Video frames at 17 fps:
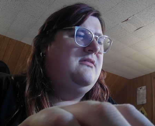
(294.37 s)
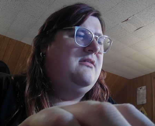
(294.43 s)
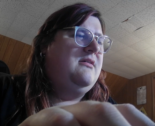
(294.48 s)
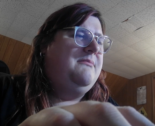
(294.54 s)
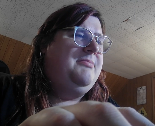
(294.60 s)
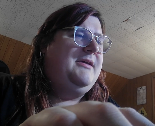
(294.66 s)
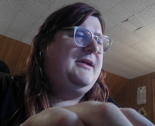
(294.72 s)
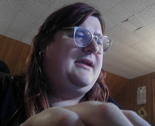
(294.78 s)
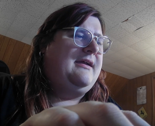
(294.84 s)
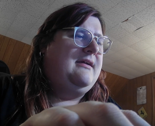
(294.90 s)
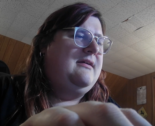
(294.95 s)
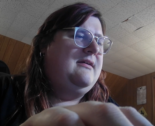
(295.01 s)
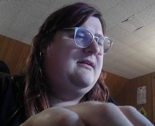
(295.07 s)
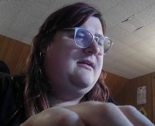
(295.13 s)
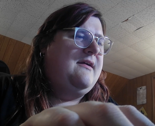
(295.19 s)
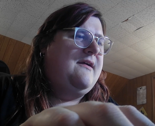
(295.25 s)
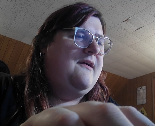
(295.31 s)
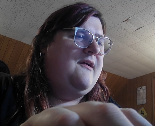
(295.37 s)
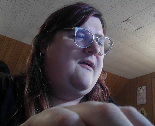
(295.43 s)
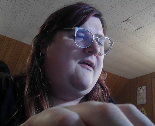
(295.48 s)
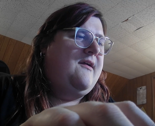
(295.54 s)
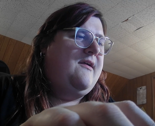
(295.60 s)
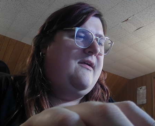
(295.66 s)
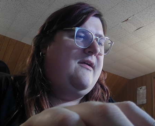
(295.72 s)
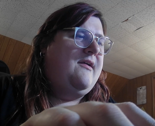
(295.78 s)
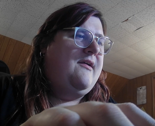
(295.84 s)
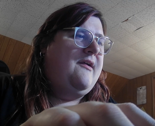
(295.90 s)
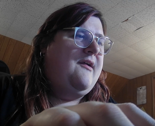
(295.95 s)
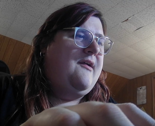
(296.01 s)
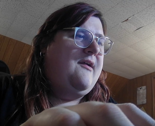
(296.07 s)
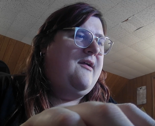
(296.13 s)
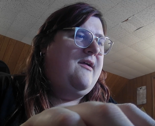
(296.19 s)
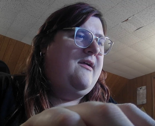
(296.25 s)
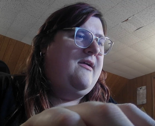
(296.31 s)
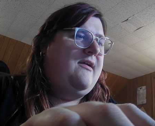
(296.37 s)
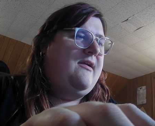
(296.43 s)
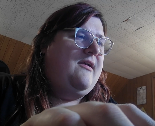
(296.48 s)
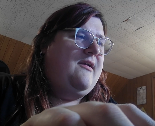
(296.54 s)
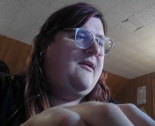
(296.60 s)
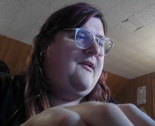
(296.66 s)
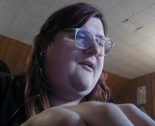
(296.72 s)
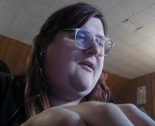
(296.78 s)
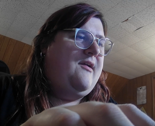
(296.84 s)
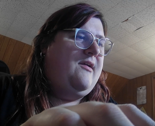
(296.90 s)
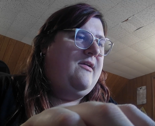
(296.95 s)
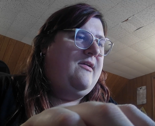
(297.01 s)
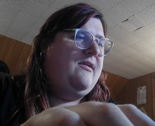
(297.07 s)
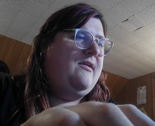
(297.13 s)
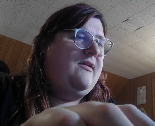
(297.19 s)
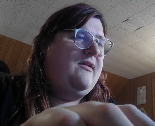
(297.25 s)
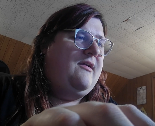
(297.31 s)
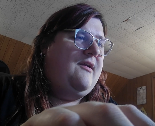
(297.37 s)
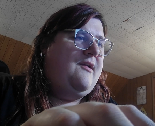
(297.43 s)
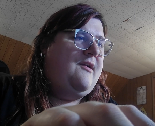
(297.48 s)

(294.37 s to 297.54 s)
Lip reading: (no one is talking)